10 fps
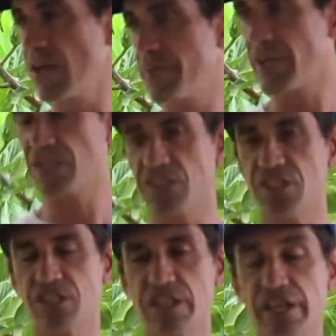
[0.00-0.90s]
because it
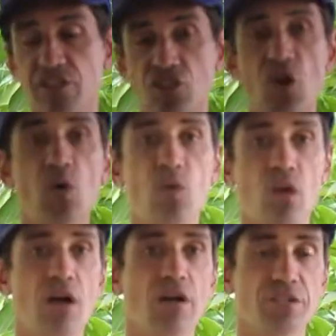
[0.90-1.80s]
just takes so
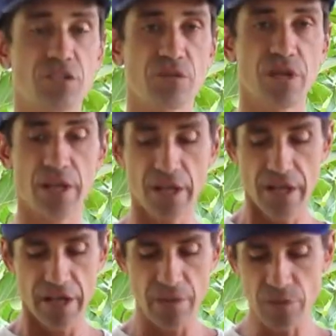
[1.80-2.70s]
long to...
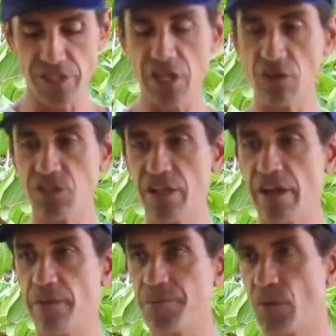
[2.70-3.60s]
Once it goes in
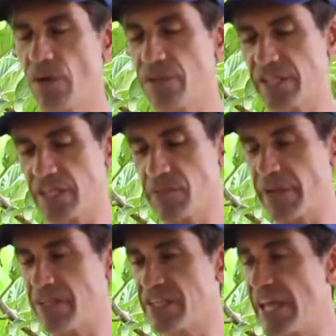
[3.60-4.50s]
there, it takes about
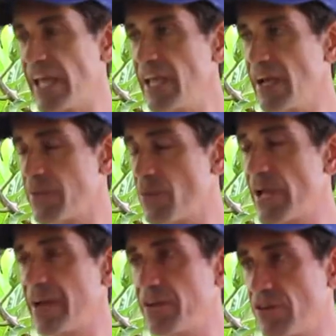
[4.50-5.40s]
a day, and then we
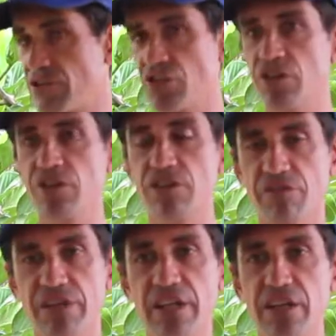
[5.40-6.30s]
add in our sugar and our
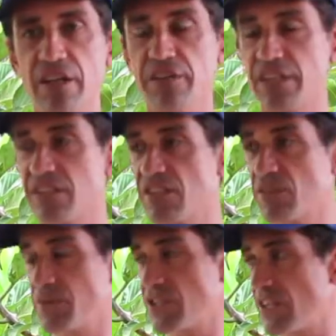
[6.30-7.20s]
vanilla, and then it sits in
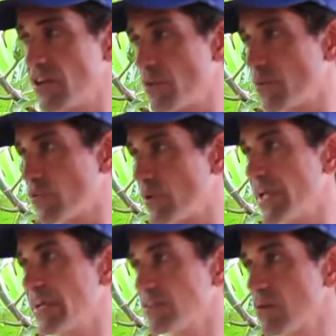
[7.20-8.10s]
the machine another 3
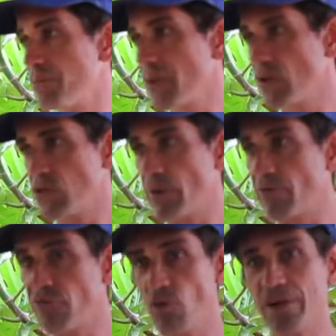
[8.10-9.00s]
days. So about
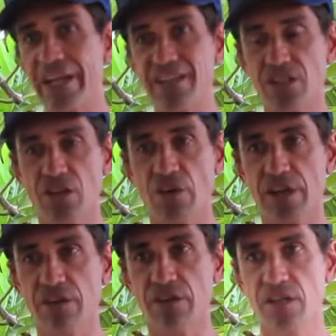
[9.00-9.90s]
4 days in the
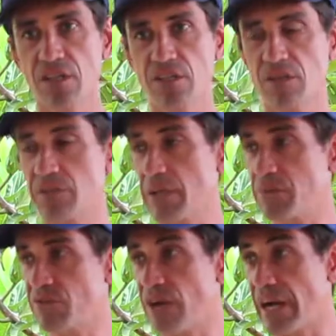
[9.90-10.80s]
grinder,
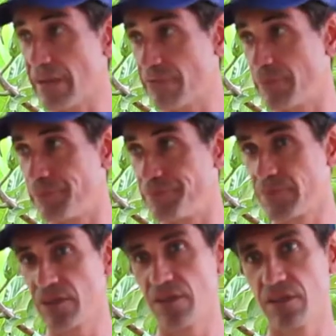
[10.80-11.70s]
sometimes
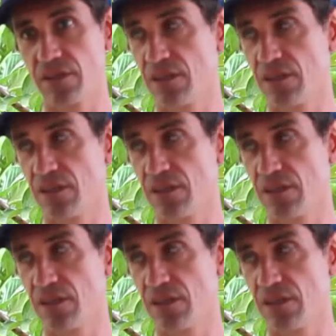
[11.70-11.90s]
5.